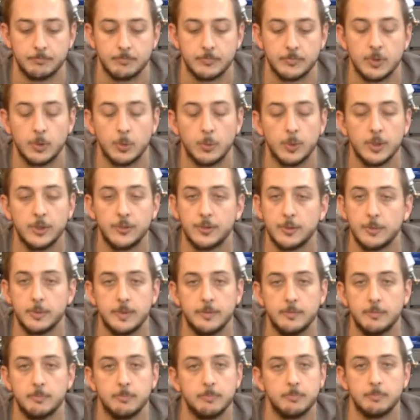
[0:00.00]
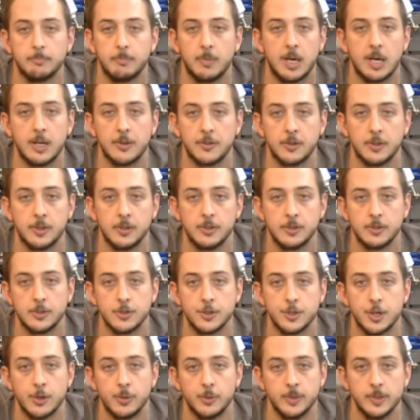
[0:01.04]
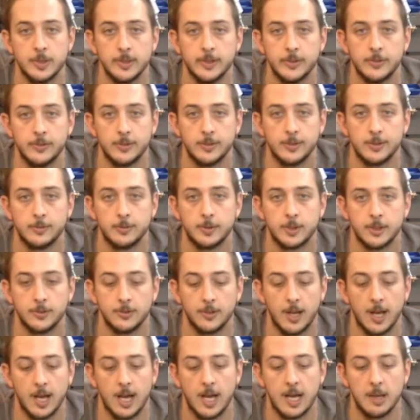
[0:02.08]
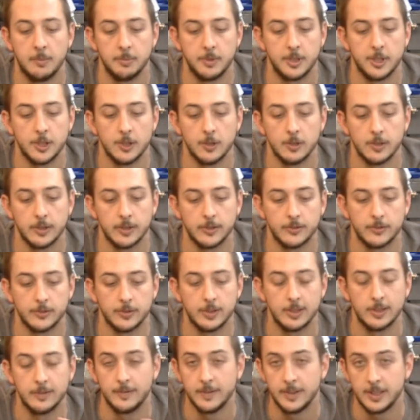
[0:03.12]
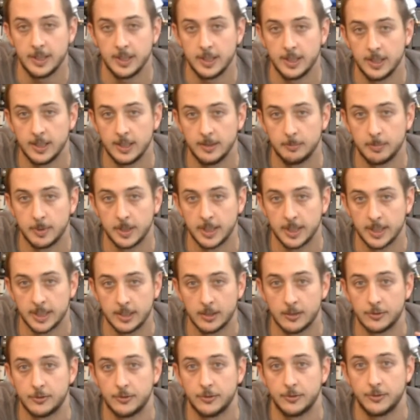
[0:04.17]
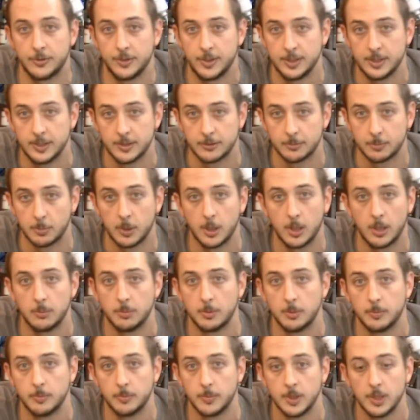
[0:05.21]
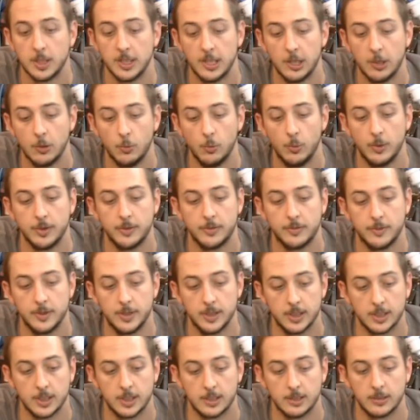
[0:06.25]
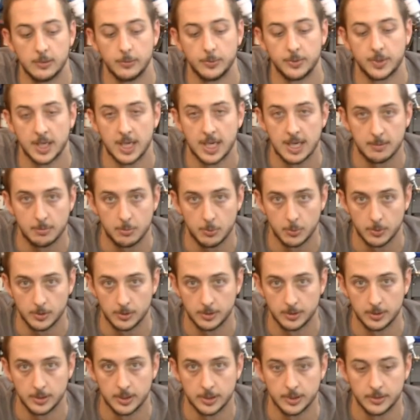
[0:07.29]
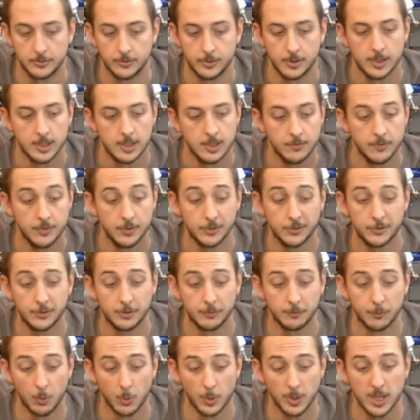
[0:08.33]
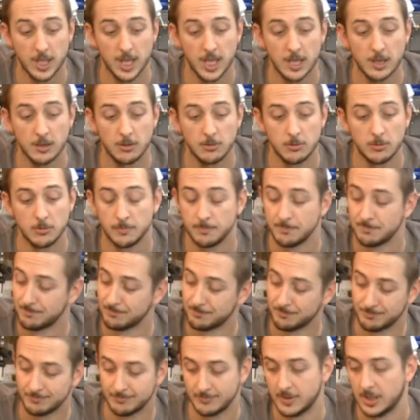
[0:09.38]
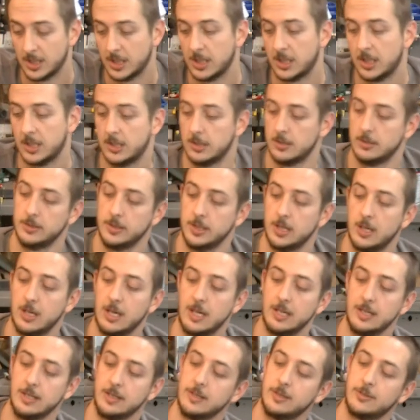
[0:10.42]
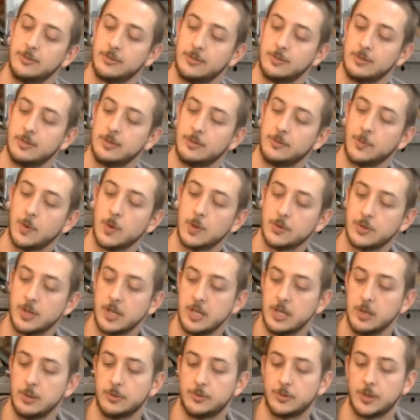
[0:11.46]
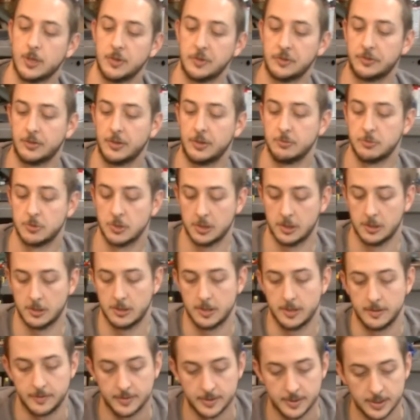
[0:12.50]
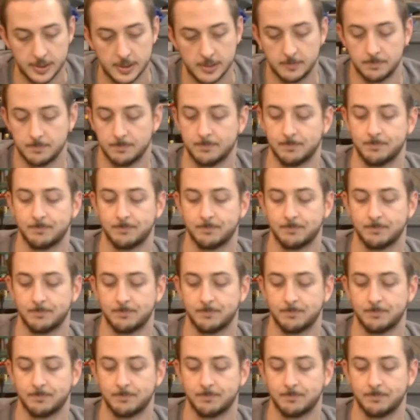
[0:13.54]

the reason I'm even bothering showing this is because I'm curious if anybody else has seen this problem with the high point guns. This is a 40 cal. You know, as far as I know, it's all the same trigger and everything.